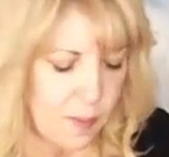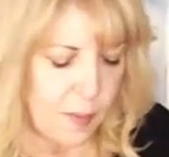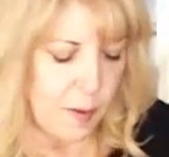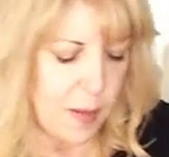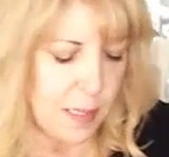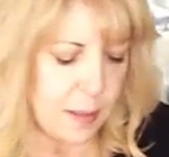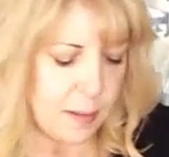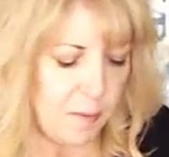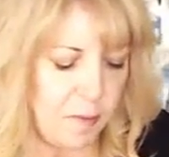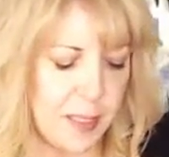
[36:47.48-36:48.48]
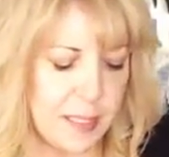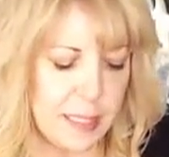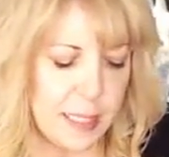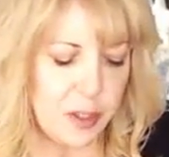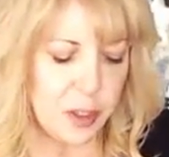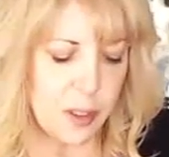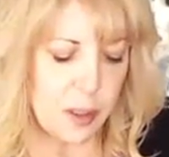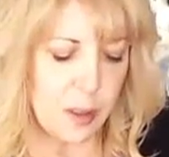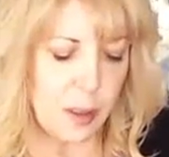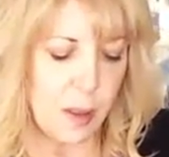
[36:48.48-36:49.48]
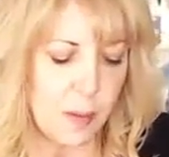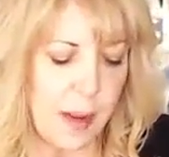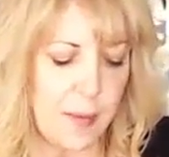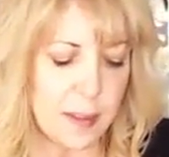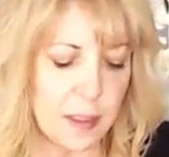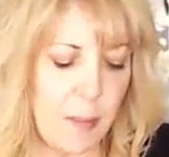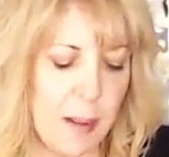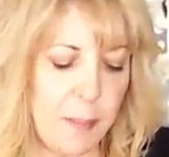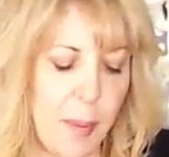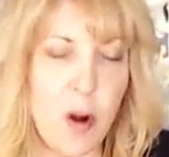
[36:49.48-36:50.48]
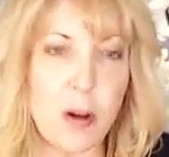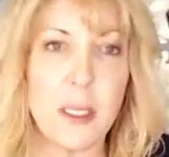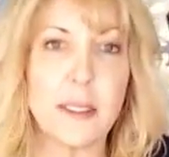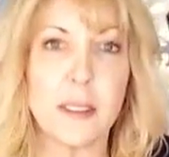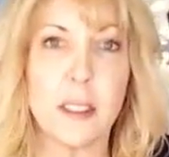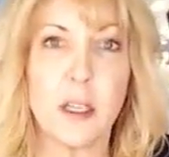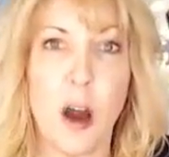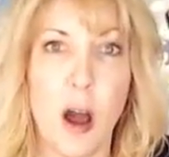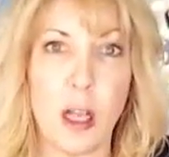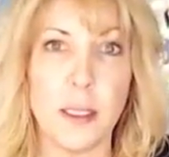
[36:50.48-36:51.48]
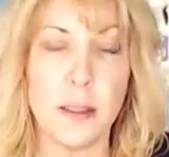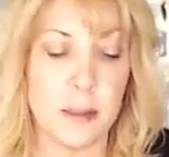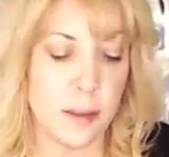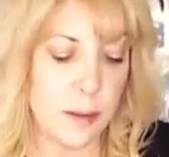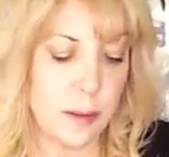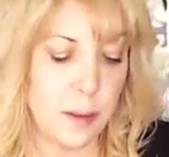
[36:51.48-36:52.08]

There it is. It's a vintage. Okay, this is by Bartlett Collins.